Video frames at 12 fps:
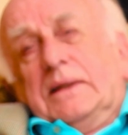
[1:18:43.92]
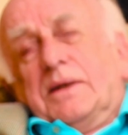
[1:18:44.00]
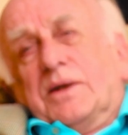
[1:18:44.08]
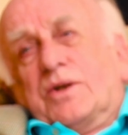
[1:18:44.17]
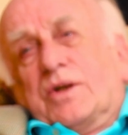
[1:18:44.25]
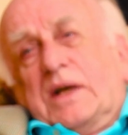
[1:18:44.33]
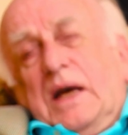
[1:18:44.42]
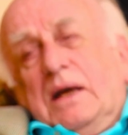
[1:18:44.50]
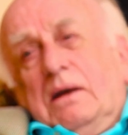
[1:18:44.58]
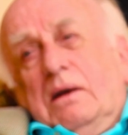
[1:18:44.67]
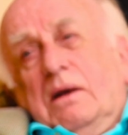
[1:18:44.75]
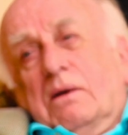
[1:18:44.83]

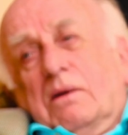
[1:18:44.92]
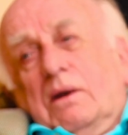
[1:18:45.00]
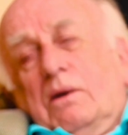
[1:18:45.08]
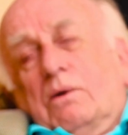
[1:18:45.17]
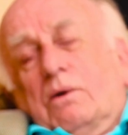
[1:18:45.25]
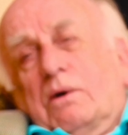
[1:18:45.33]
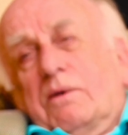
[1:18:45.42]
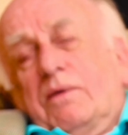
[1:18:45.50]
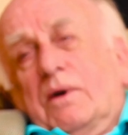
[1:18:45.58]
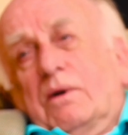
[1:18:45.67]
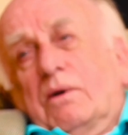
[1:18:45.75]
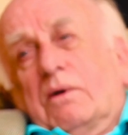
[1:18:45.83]
skate near the law, if
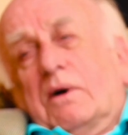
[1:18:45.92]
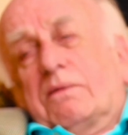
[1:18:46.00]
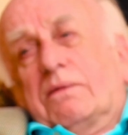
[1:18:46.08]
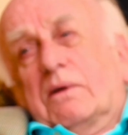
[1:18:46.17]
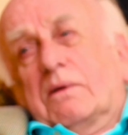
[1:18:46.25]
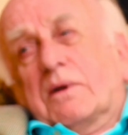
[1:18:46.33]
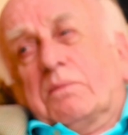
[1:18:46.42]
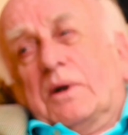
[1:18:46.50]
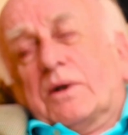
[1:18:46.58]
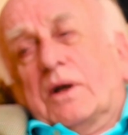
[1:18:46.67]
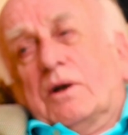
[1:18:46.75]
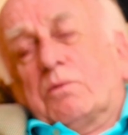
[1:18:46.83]
you're going to offer as
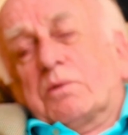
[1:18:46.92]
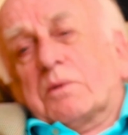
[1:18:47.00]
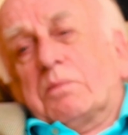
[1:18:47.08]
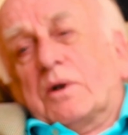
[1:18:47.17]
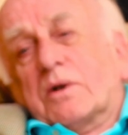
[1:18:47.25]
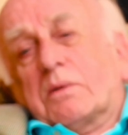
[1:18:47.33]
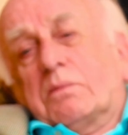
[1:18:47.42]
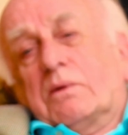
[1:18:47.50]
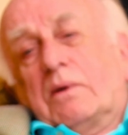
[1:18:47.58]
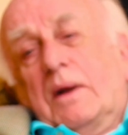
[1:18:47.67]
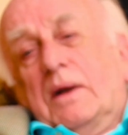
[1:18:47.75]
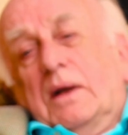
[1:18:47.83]
much help as possible,
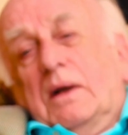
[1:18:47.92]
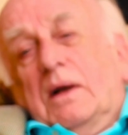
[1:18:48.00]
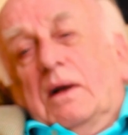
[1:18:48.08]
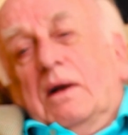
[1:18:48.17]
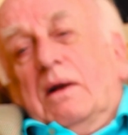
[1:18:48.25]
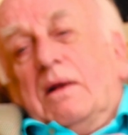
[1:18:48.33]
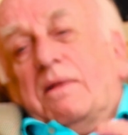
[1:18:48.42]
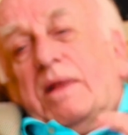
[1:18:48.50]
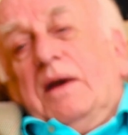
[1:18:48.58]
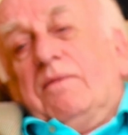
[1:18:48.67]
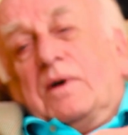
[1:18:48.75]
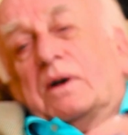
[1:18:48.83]

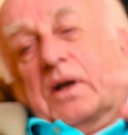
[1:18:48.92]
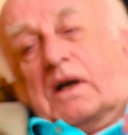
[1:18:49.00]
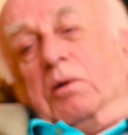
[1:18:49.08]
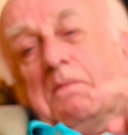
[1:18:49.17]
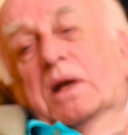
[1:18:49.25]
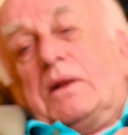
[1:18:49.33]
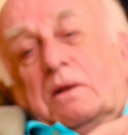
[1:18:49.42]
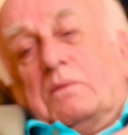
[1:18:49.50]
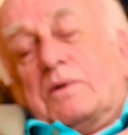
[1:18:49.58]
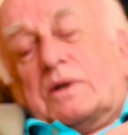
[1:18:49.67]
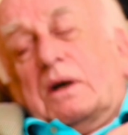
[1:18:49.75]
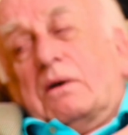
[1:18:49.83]
they've got to commit
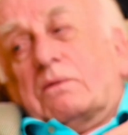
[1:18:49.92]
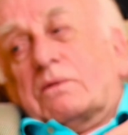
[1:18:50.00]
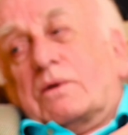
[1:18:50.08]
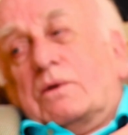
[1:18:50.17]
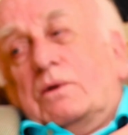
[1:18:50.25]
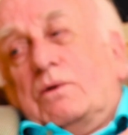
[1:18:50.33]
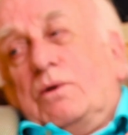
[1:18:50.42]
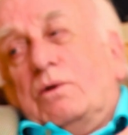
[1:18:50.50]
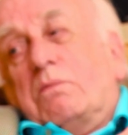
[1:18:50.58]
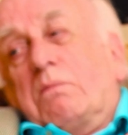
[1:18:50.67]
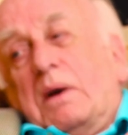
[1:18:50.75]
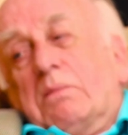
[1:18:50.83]
themselves to
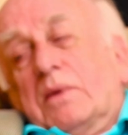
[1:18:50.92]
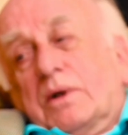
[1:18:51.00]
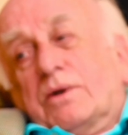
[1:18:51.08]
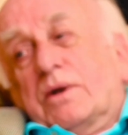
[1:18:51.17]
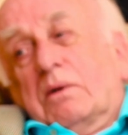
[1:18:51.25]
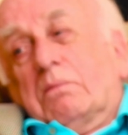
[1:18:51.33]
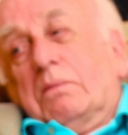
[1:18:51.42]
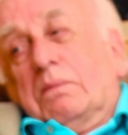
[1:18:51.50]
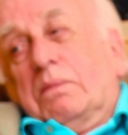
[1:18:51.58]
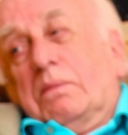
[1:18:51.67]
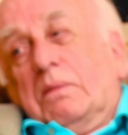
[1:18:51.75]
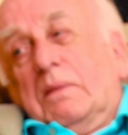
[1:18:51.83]
membership,
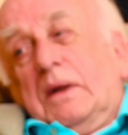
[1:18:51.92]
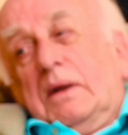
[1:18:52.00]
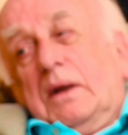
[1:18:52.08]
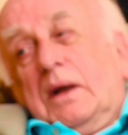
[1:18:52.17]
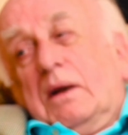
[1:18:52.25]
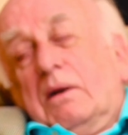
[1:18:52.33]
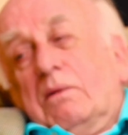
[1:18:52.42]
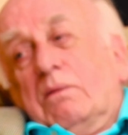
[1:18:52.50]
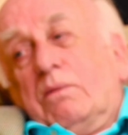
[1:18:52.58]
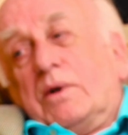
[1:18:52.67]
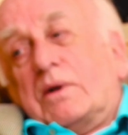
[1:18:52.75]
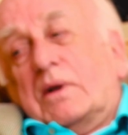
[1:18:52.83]

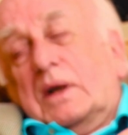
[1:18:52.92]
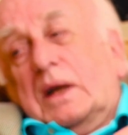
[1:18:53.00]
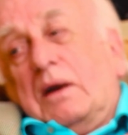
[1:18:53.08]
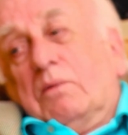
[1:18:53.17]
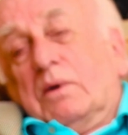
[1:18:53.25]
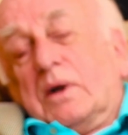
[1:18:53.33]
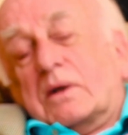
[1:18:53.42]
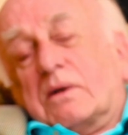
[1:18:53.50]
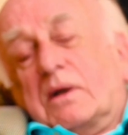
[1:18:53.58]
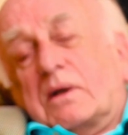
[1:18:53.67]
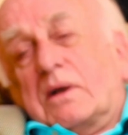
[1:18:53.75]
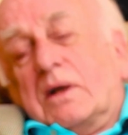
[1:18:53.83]
which in the network
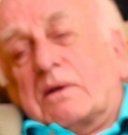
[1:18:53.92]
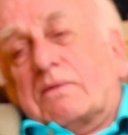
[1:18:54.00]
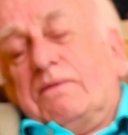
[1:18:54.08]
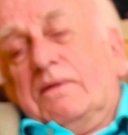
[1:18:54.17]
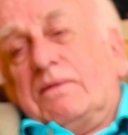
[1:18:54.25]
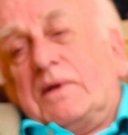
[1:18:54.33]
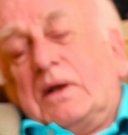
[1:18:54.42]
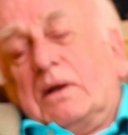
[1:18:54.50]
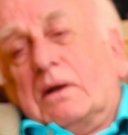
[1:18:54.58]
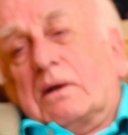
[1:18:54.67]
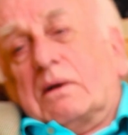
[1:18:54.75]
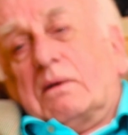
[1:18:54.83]
is a
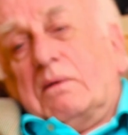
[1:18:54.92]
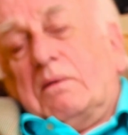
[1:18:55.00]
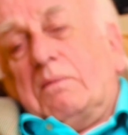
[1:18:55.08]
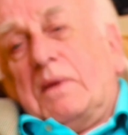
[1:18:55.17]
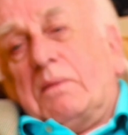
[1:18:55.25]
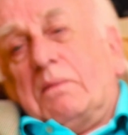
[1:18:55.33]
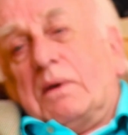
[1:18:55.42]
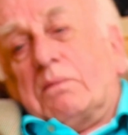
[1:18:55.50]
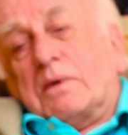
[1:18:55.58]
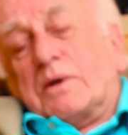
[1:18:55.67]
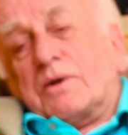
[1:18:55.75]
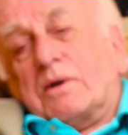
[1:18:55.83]
$50
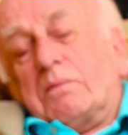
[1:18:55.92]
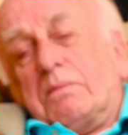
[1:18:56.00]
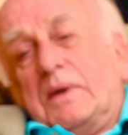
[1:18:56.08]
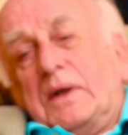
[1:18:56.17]
membership.